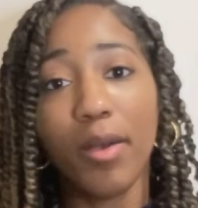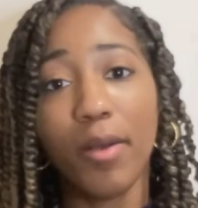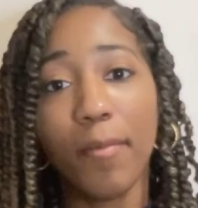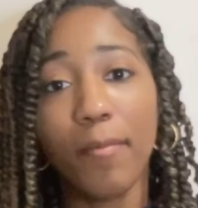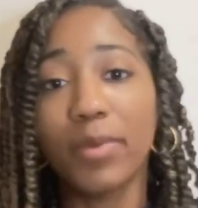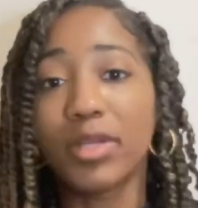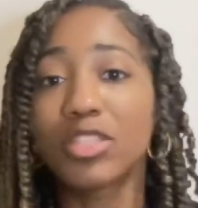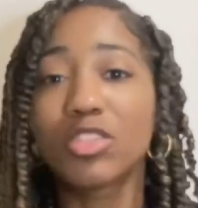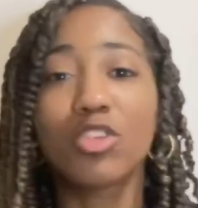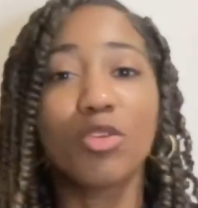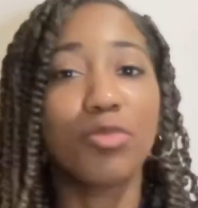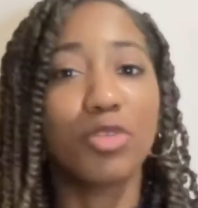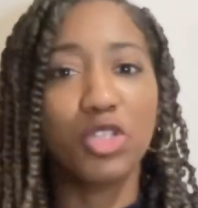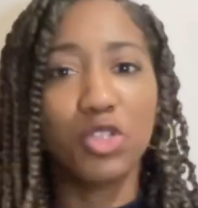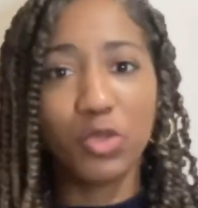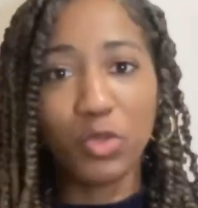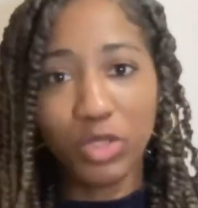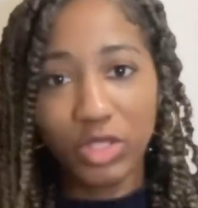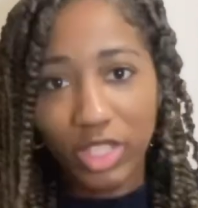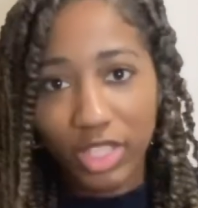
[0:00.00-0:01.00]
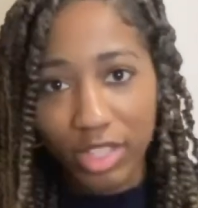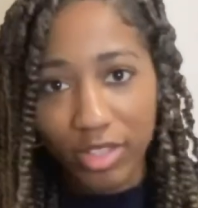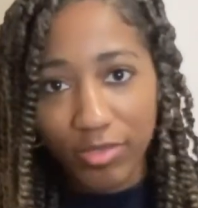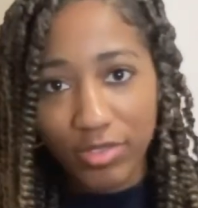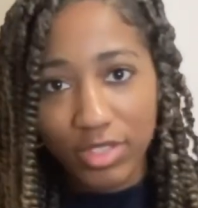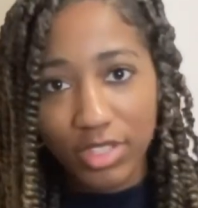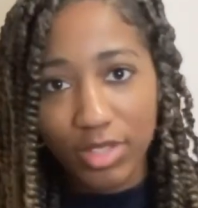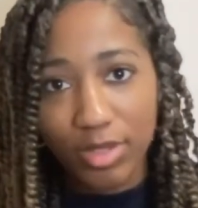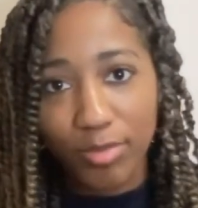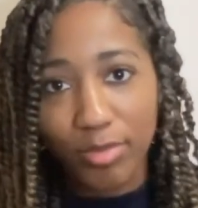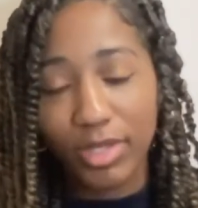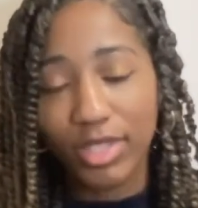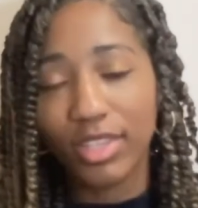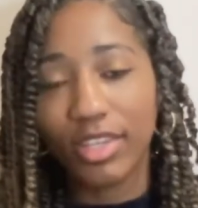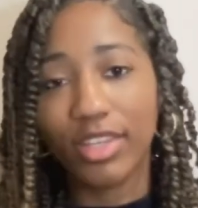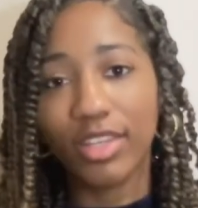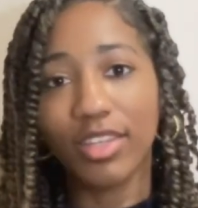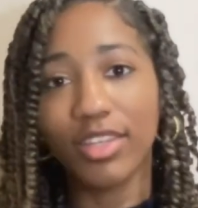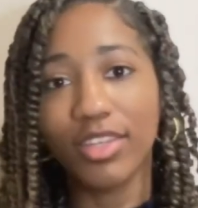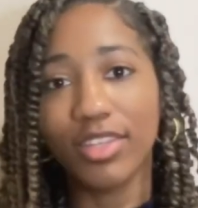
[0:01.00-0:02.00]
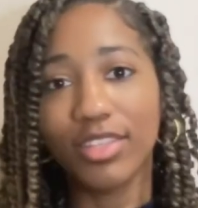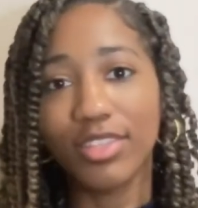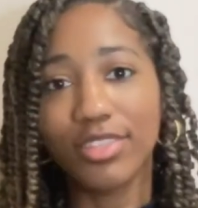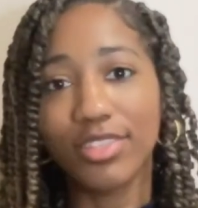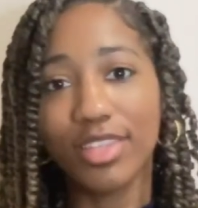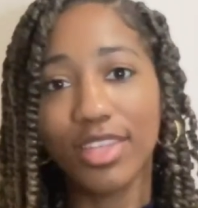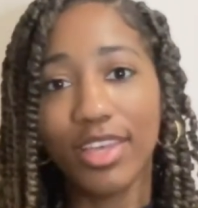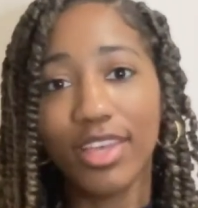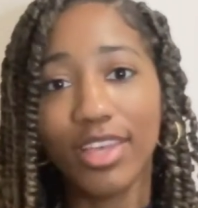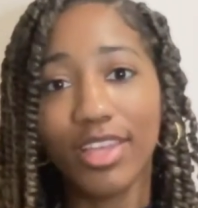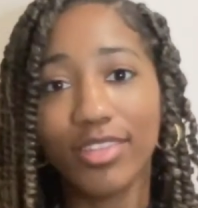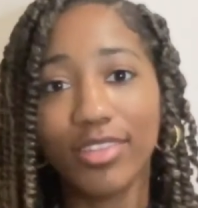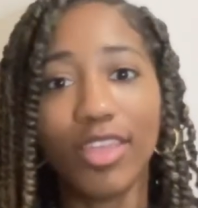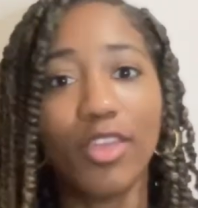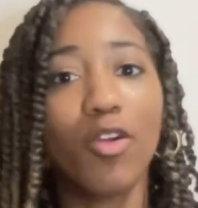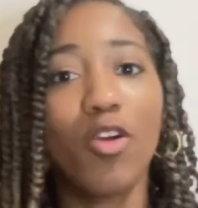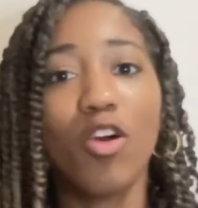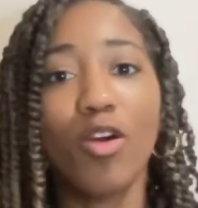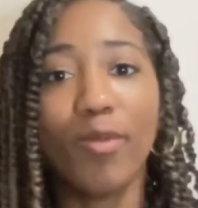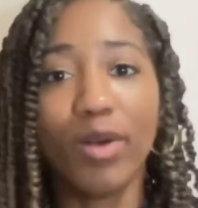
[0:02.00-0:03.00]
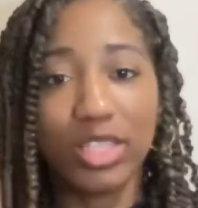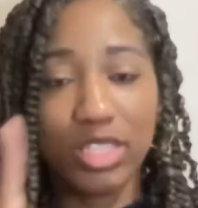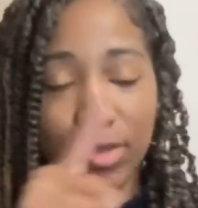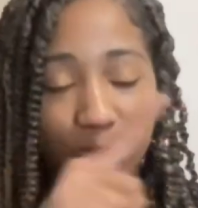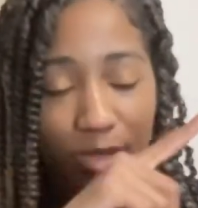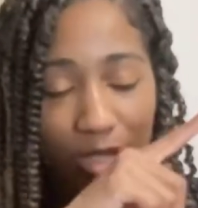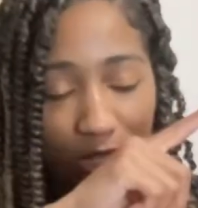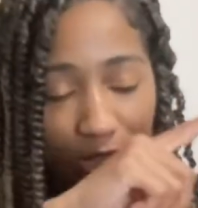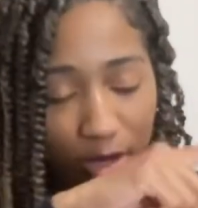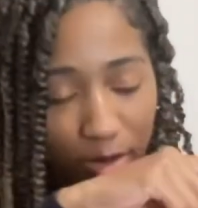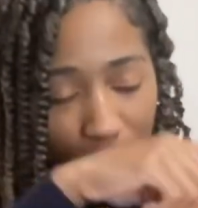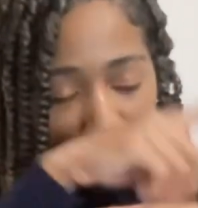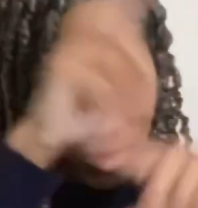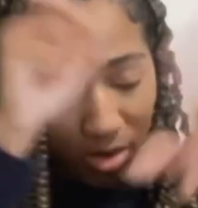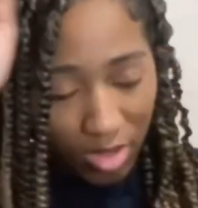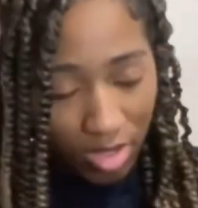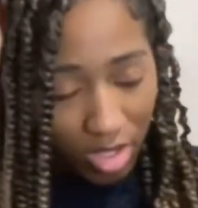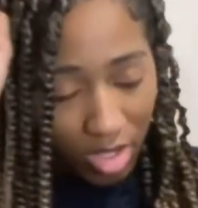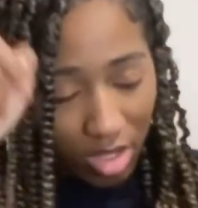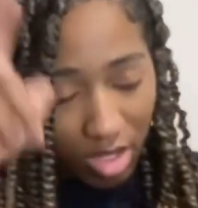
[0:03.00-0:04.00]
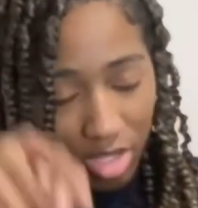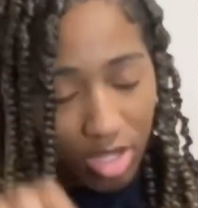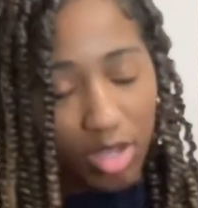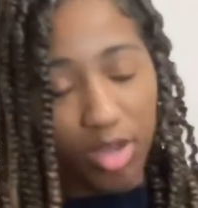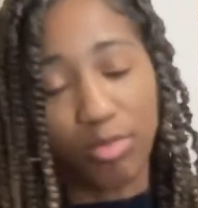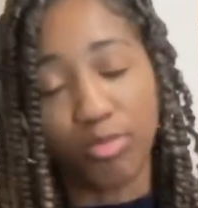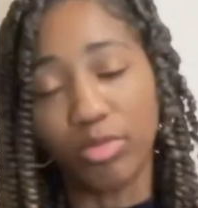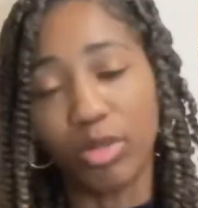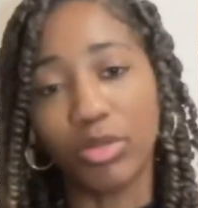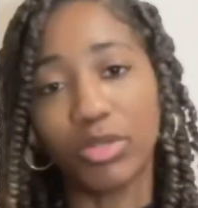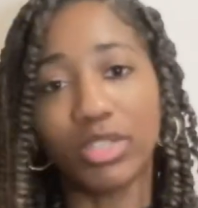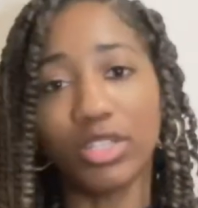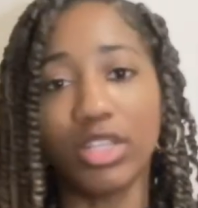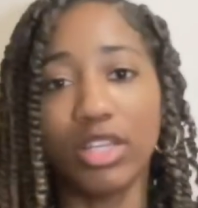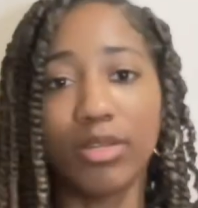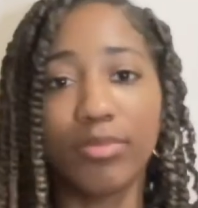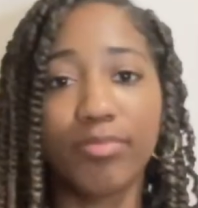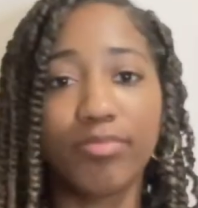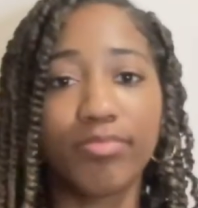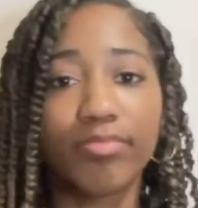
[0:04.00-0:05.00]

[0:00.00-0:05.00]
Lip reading: but it's gonna be short-lived, because they all about to be broken up.